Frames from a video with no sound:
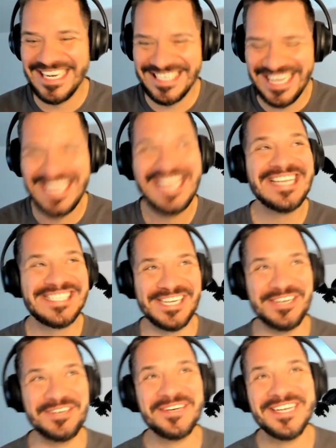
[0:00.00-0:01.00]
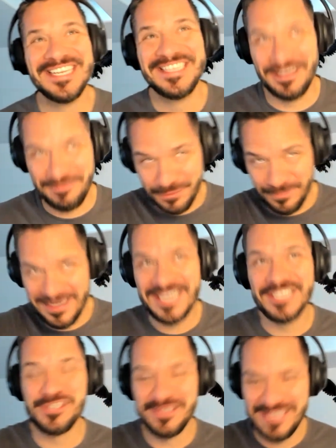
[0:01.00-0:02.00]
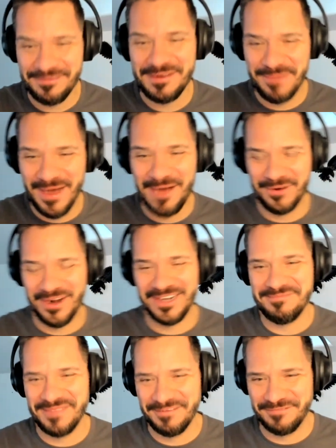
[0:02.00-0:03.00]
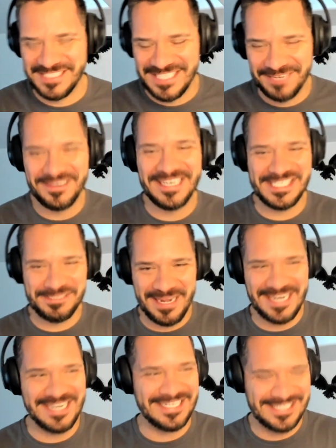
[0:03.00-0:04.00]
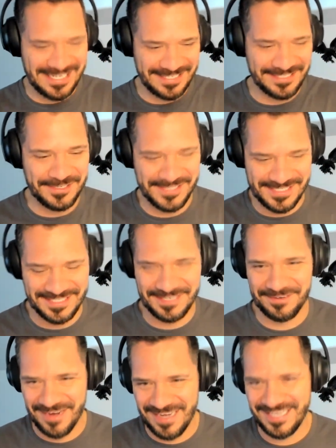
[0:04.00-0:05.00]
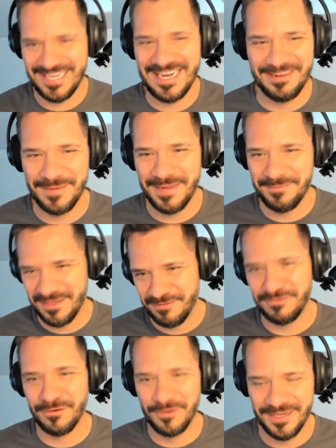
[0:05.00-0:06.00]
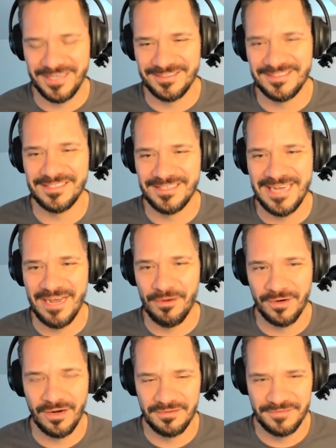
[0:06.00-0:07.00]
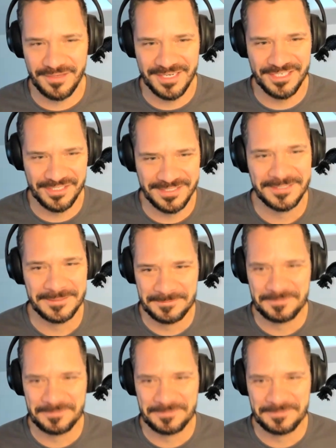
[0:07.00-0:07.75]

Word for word: Yeah. So the 300 that we bought were all in Memphis. Then we expanded to St. Louis and Little Rock and Alabama and Florida, and now we're all over the country.